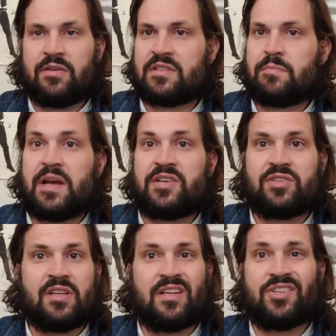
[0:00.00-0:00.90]

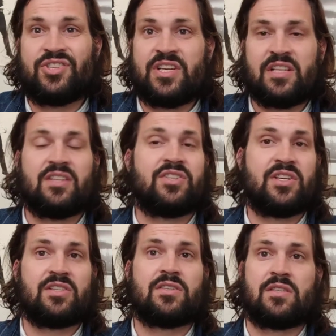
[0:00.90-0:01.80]
especially
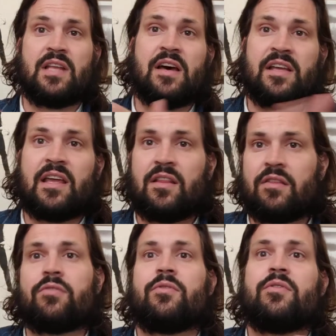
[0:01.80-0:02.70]
she's telling it
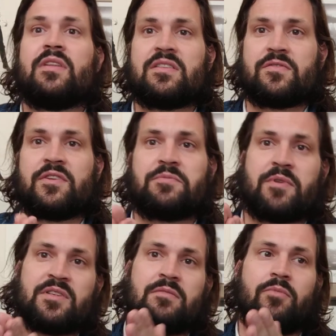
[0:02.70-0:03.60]
through this first
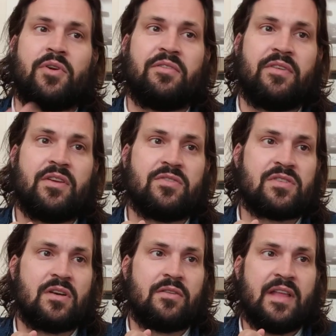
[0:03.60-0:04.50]
person point of view
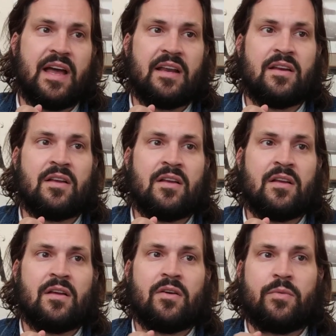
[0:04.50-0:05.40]
so that
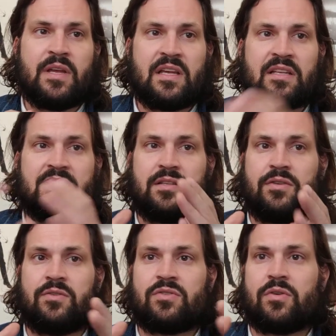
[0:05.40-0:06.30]
we get
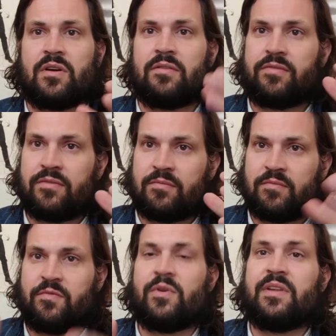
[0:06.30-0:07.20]
to sort of
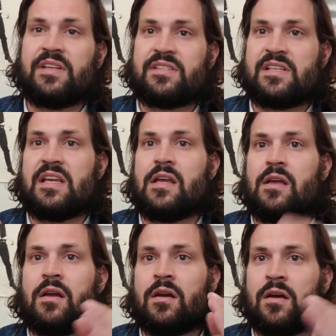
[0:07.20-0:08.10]
really
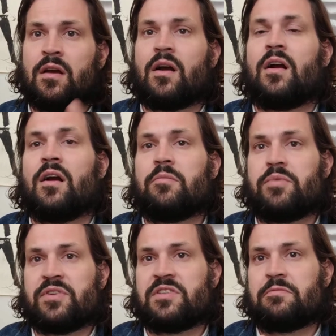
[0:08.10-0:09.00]
see her
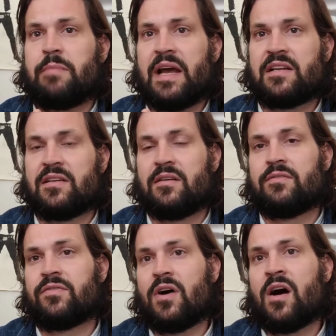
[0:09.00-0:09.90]

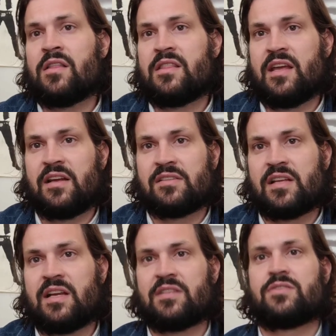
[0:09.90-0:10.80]
perspective on things,
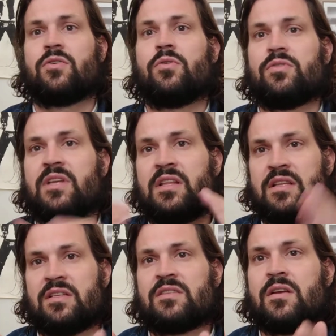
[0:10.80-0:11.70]
and it's told
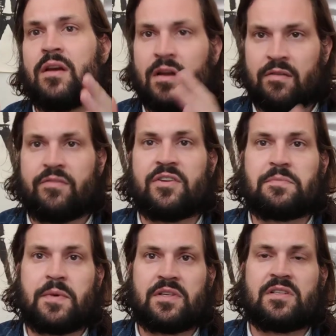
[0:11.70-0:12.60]
in this
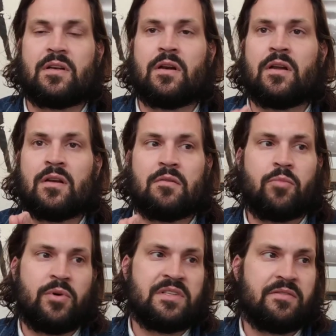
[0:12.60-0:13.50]
first person
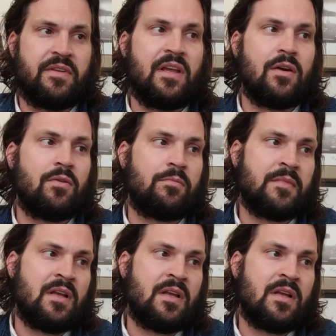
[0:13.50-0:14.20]
point of view.